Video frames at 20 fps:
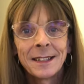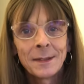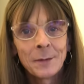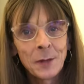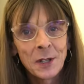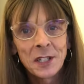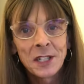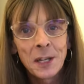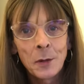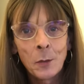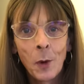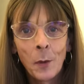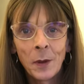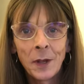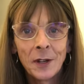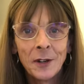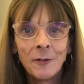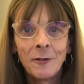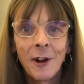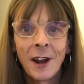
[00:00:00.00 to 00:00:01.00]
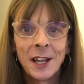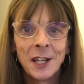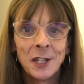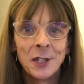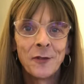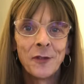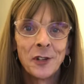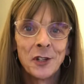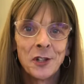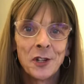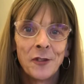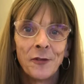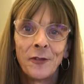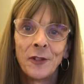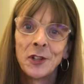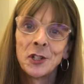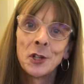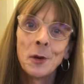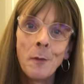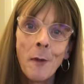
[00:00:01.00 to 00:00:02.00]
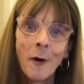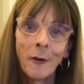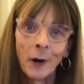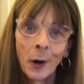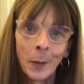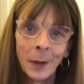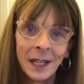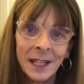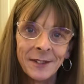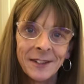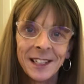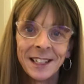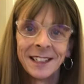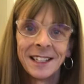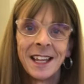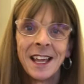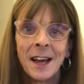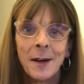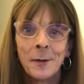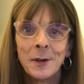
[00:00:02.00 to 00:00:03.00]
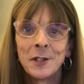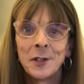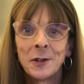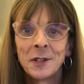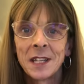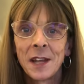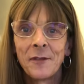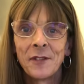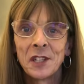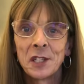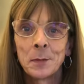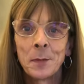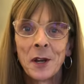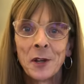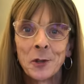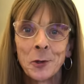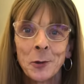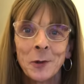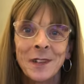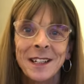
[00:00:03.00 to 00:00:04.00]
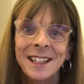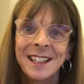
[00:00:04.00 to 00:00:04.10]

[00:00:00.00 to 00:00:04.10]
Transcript: we'll see what we can arrange for, for tomorrow evening and we'll do something special.